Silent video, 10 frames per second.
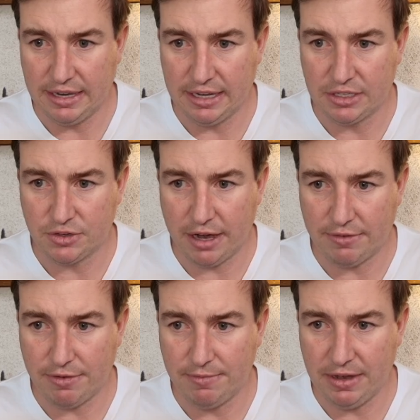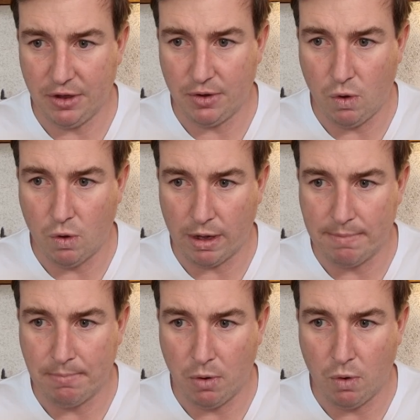extract from video or
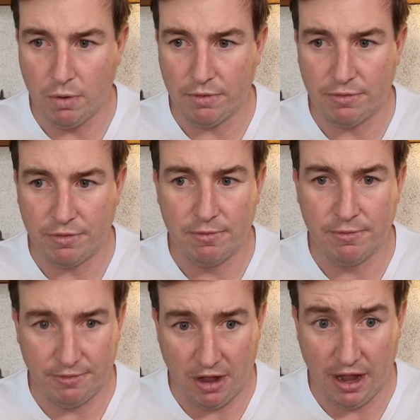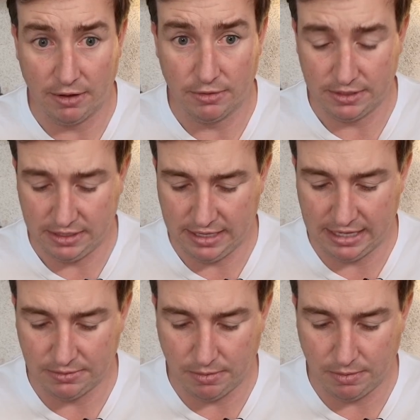import from files.
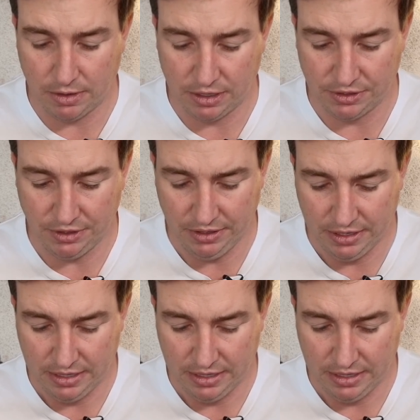That's what we want to do.